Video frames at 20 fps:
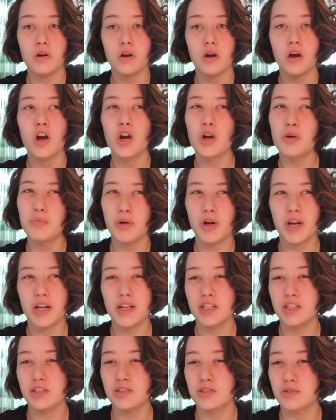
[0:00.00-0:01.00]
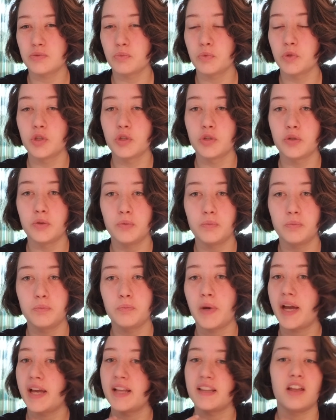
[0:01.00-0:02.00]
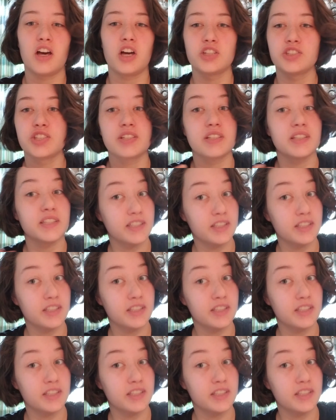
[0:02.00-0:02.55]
our bodies were biologically